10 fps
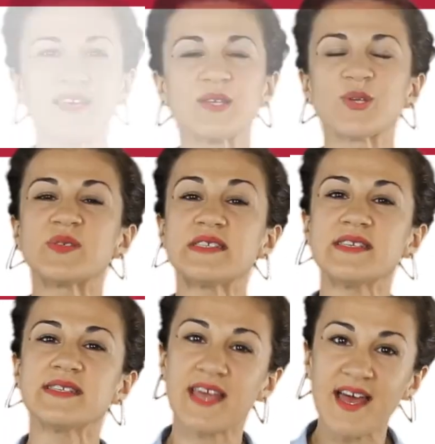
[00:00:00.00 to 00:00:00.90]
So this
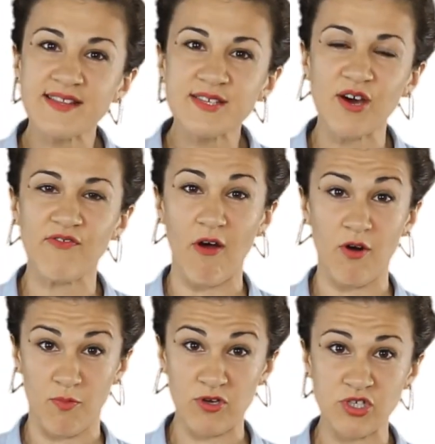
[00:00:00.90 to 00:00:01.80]
is the end of our
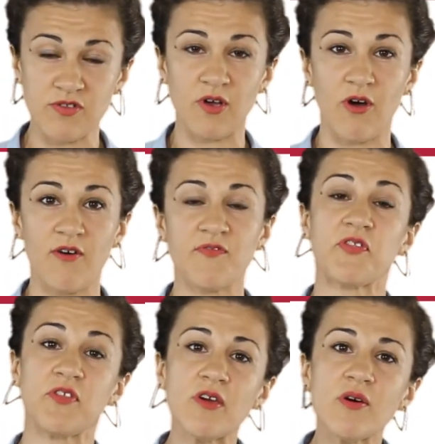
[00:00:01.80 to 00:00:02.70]
module of
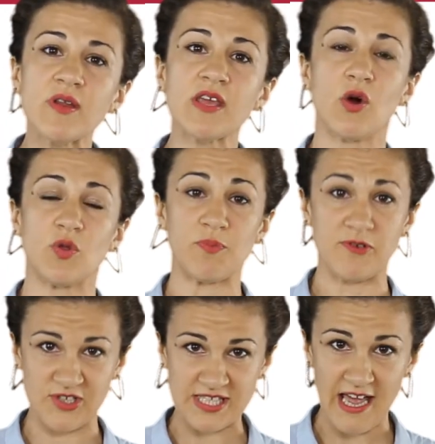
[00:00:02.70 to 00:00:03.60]
theory on
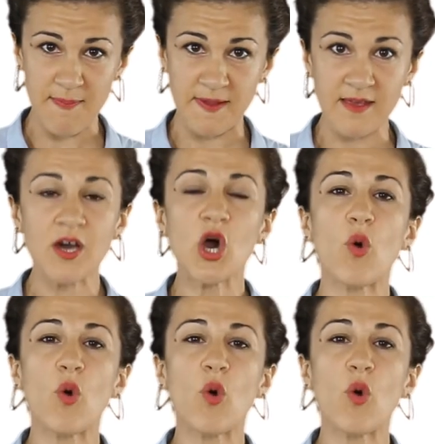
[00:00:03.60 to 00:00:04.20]
prototyping.